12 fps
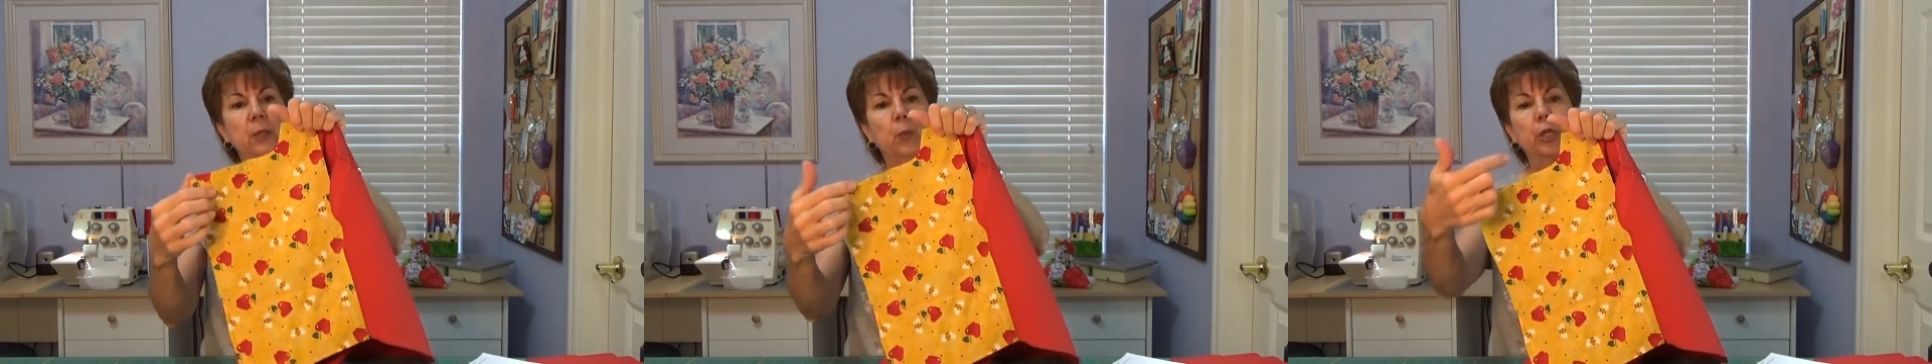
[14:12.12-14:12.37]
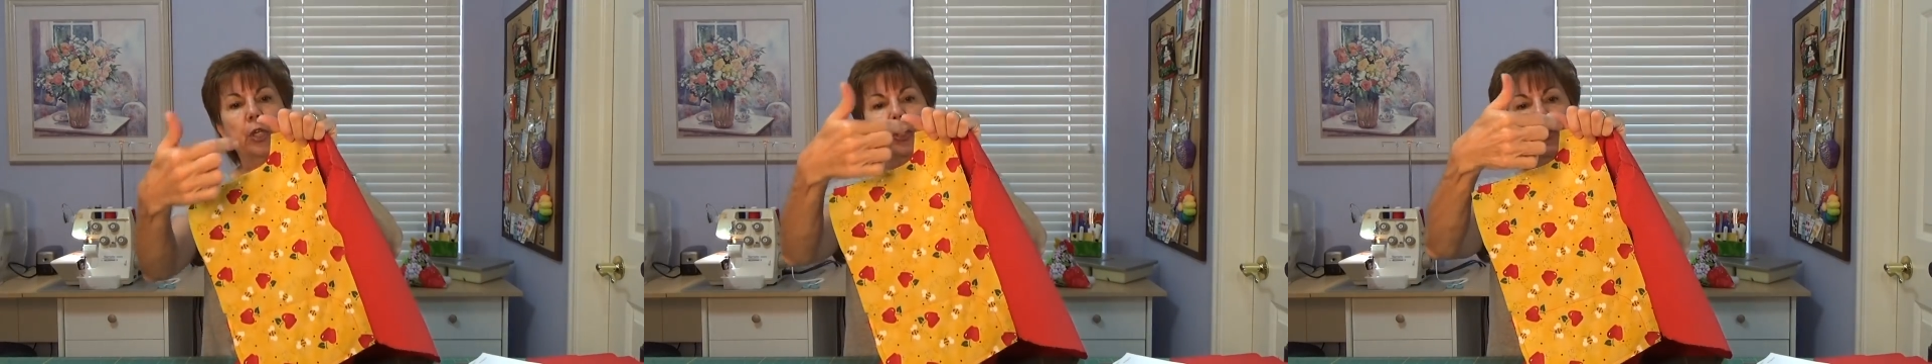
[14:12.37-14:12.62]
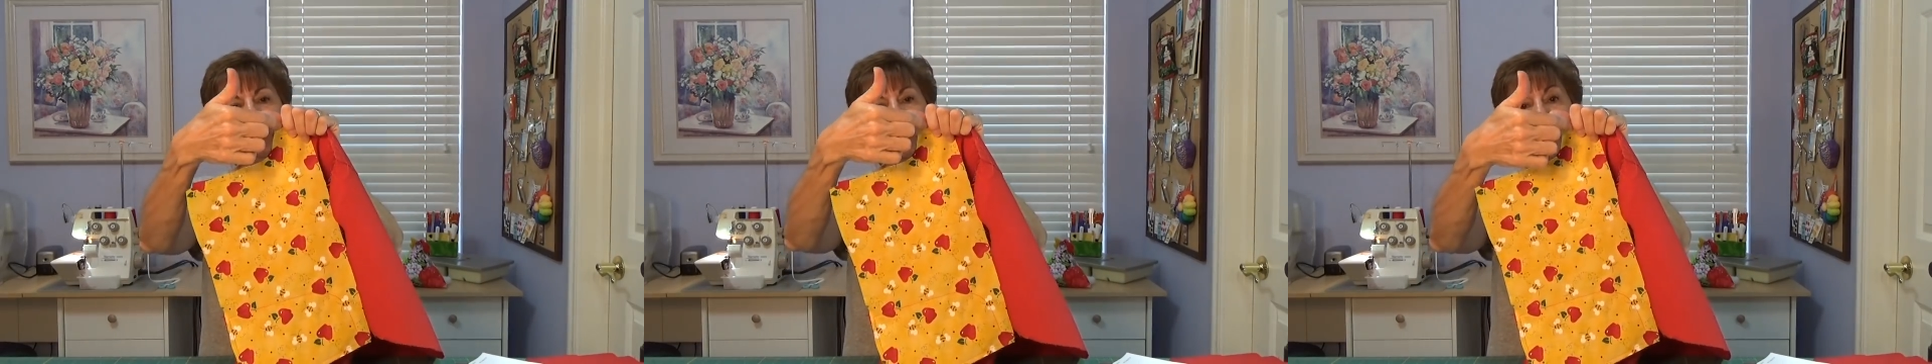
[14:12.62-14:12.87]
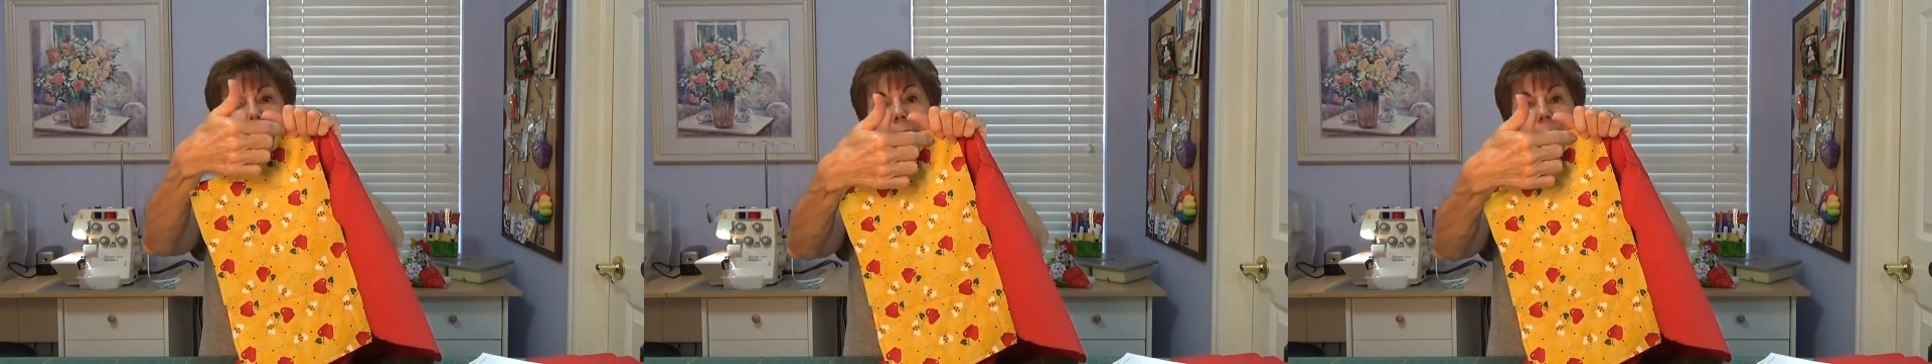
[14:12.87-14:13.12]
We're going to
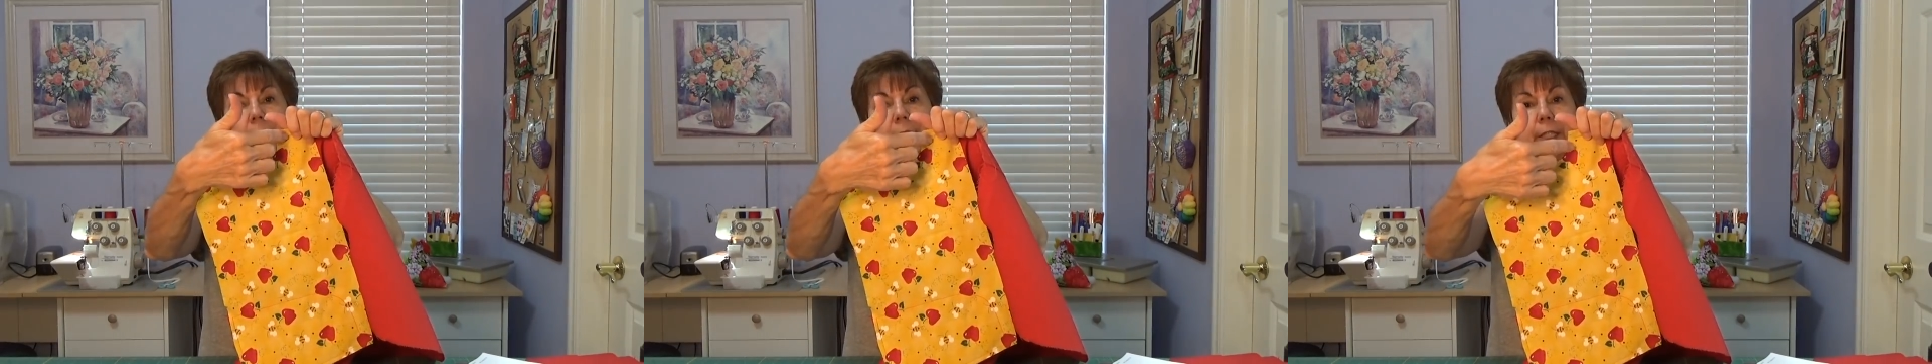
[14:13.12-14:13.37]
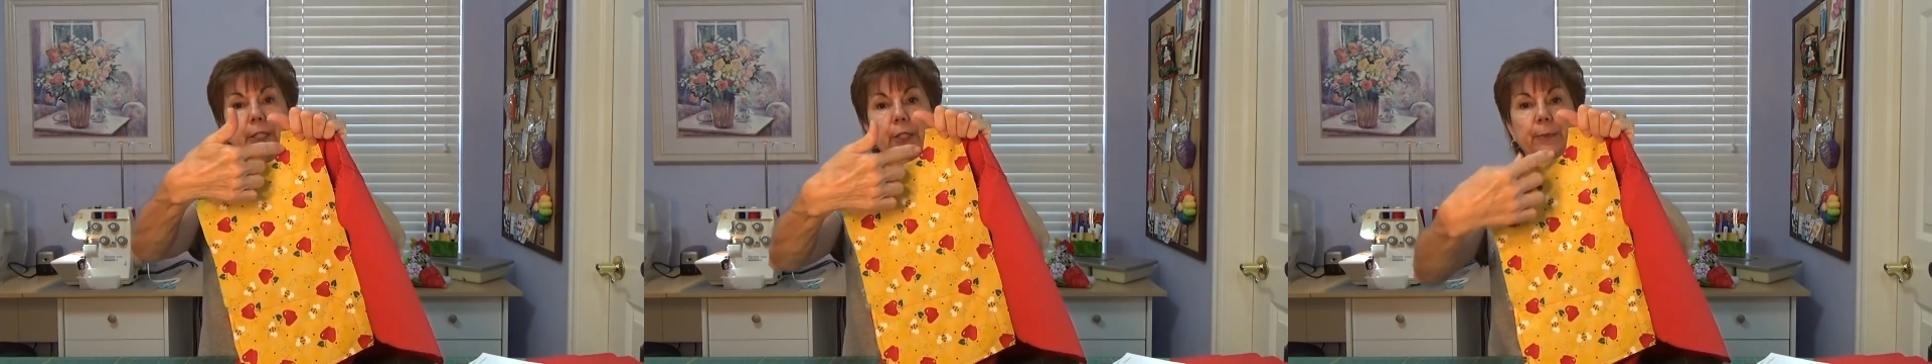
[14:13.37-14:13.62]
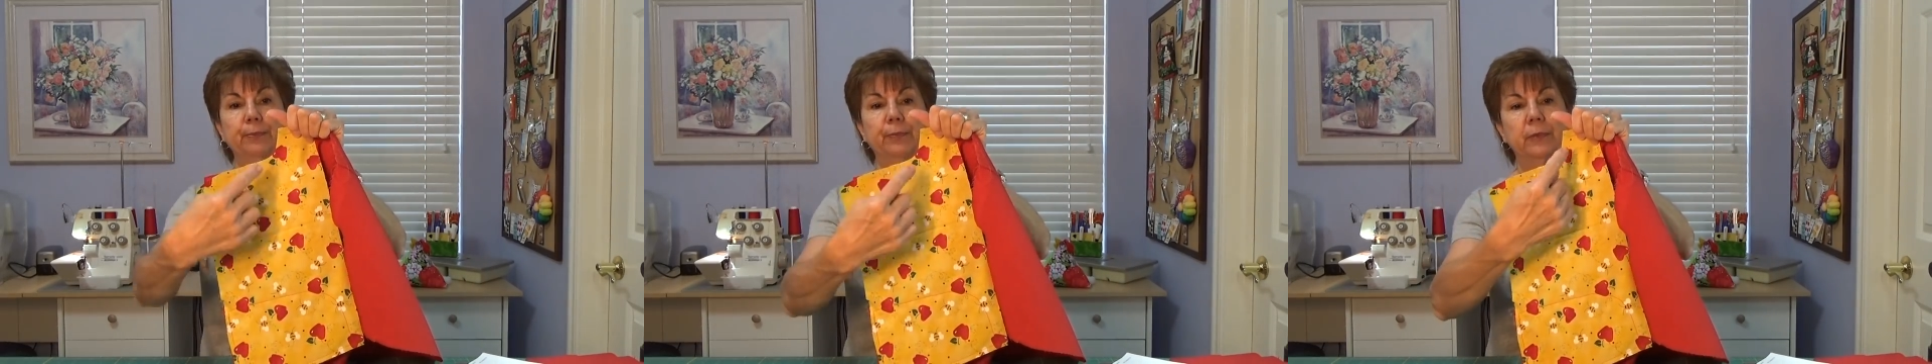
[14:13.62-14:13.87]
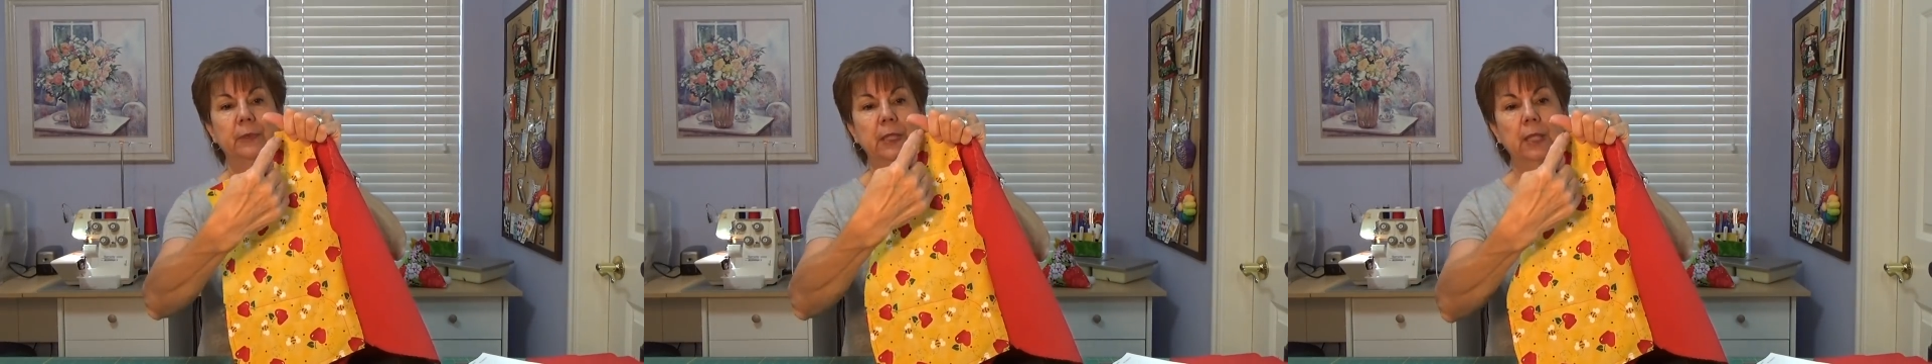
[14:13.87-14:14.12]
sew around here.
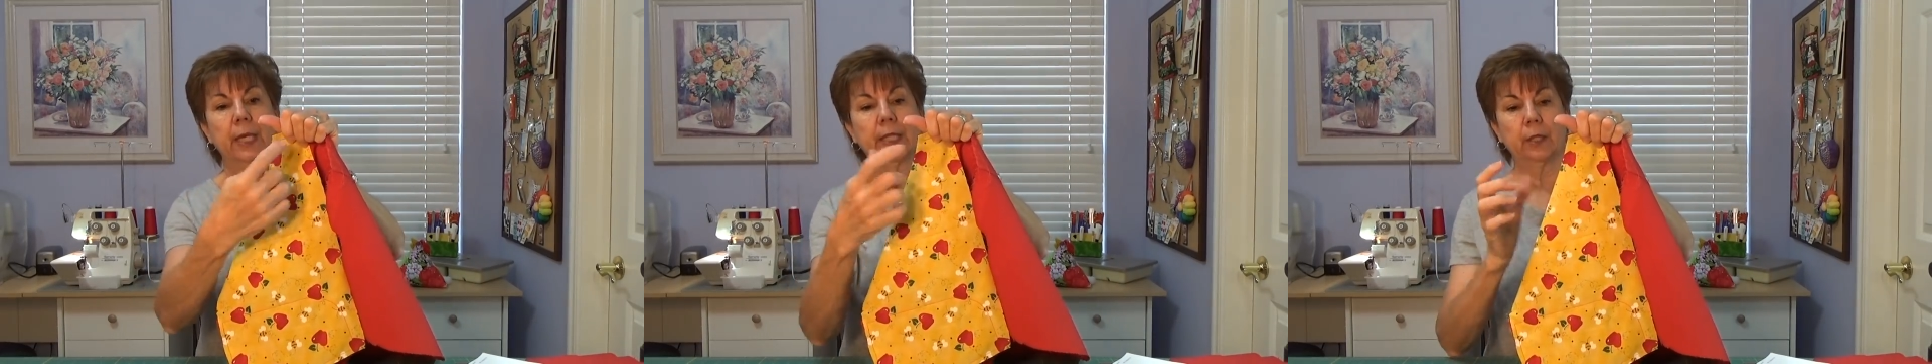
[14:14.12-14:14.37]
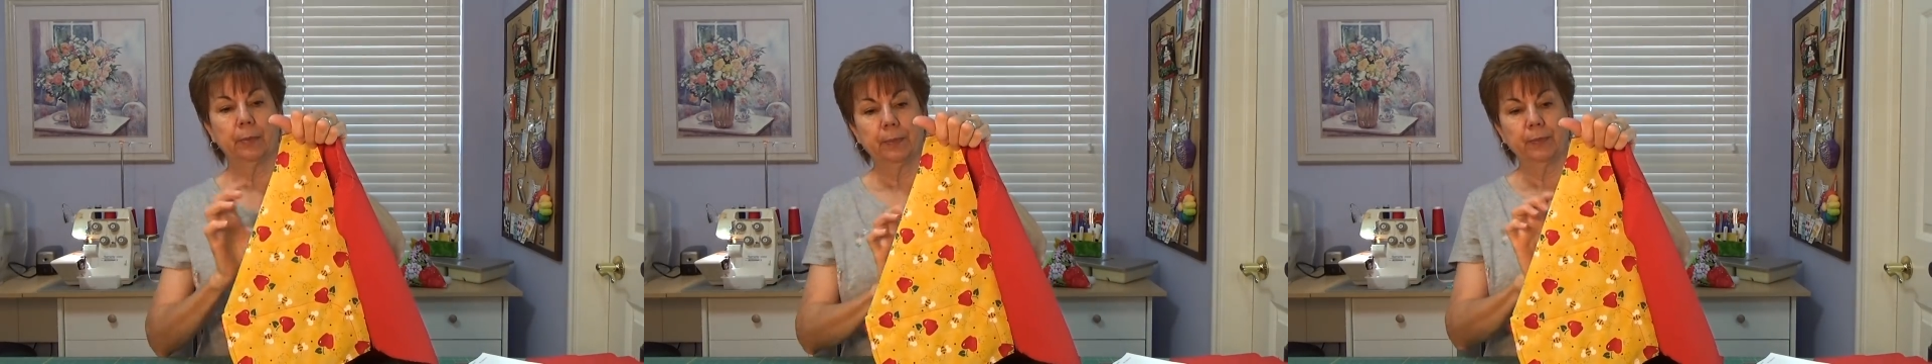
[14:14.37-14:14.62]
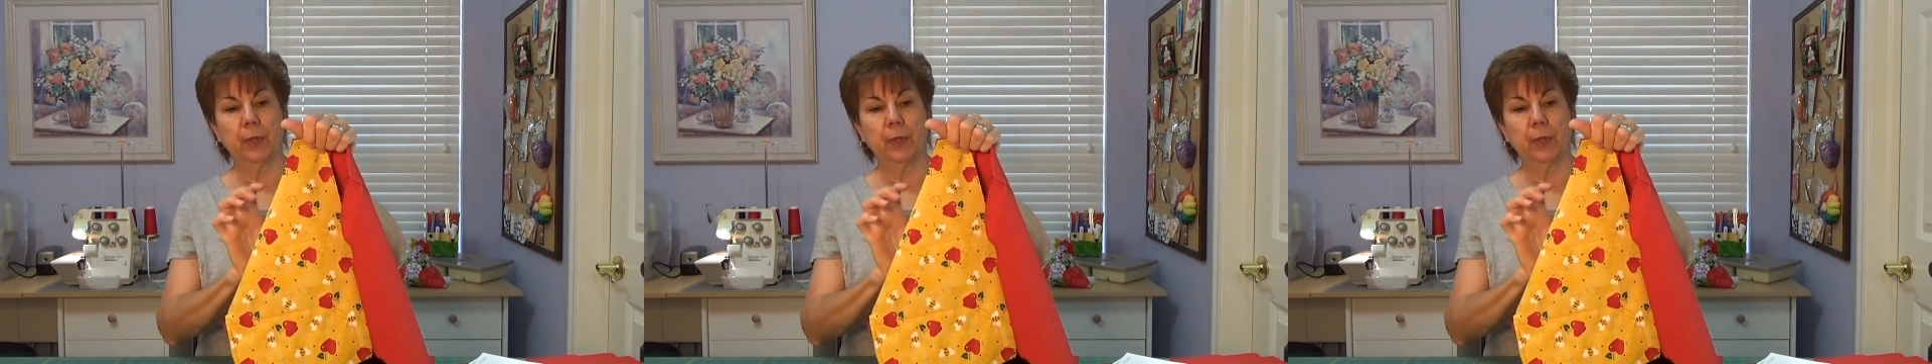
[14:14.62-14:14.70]
Like the